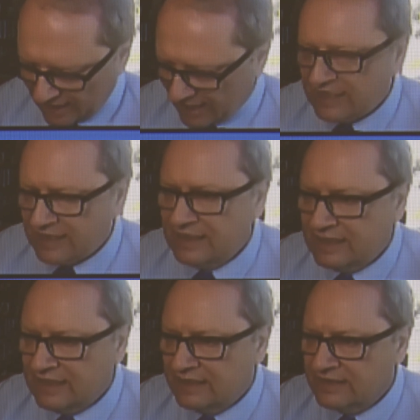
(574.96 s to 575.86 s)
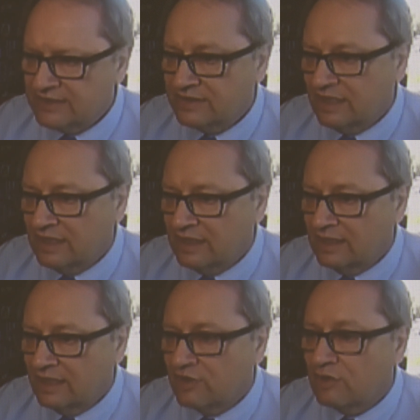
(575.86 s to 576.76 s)
and it is
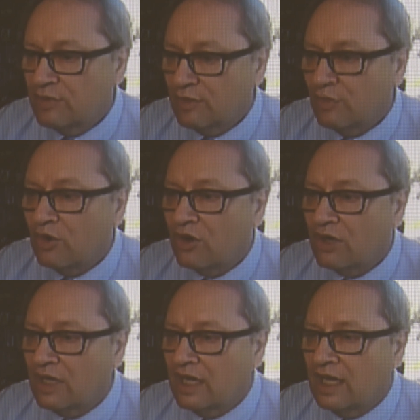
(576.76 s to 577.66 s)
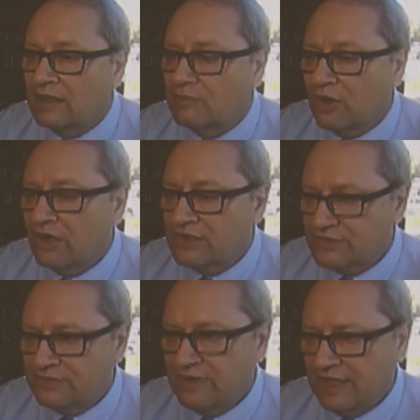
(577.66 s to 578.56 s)
a little bit more on Mars,
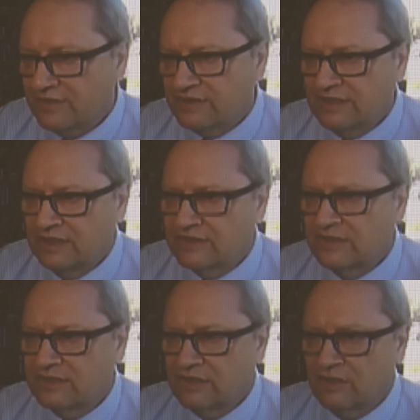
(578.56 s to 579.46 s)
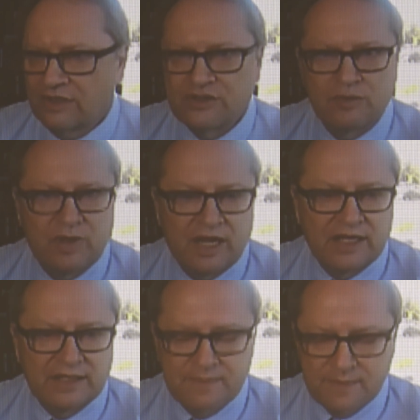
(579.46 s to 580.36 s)
3/8G, because it's a larger
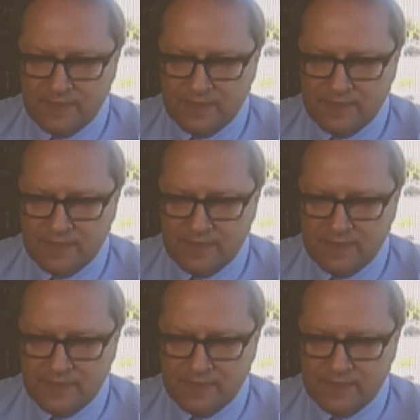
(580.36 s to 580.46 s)
body.